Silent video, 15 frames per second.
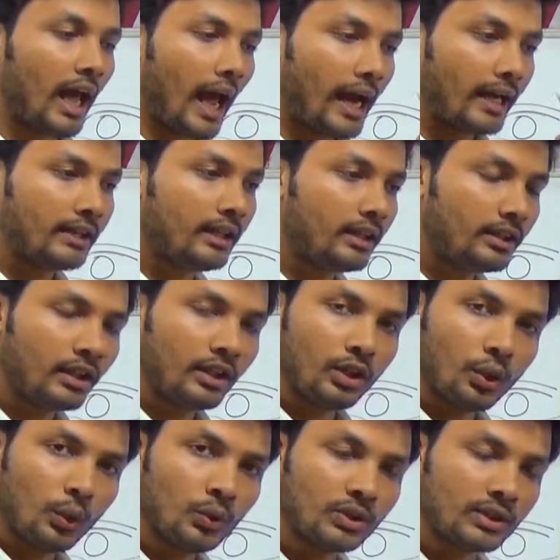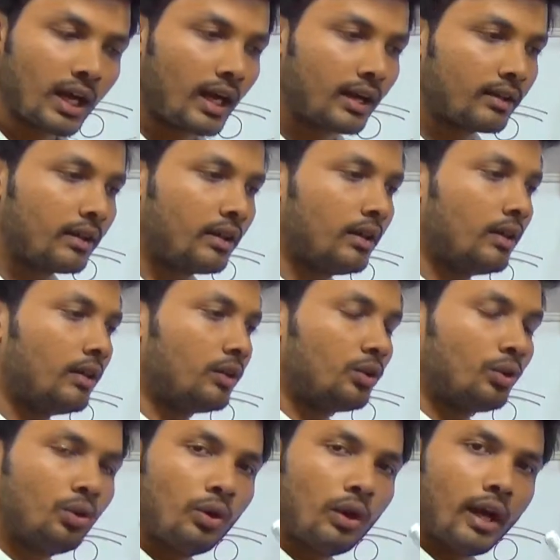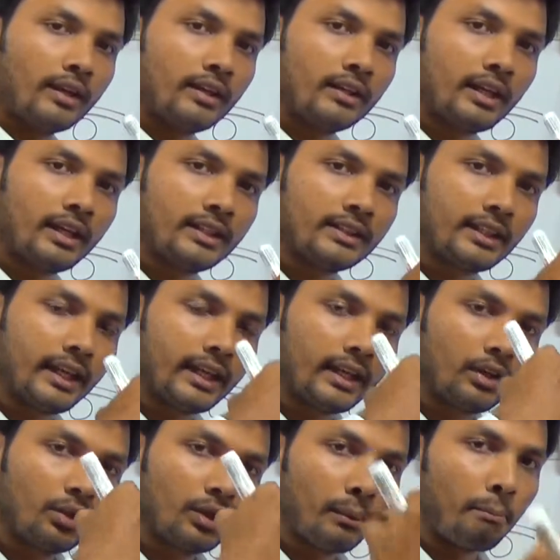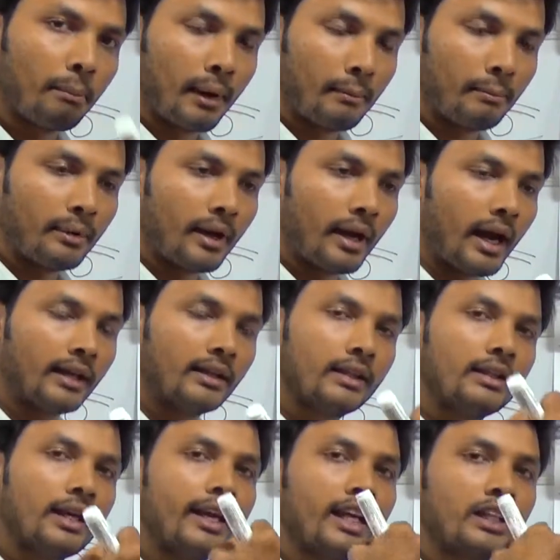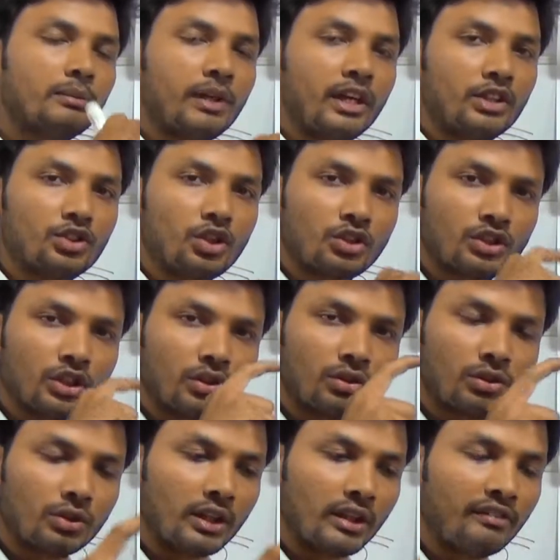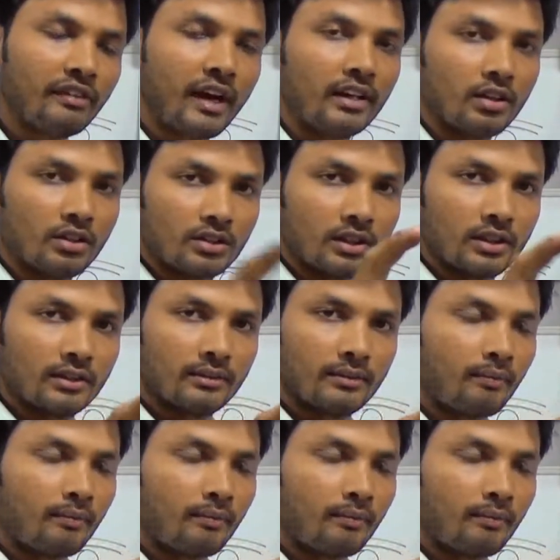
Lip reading: and then they use that and then that is taken to the pump, and then that has been exhausted through the fan nozzle.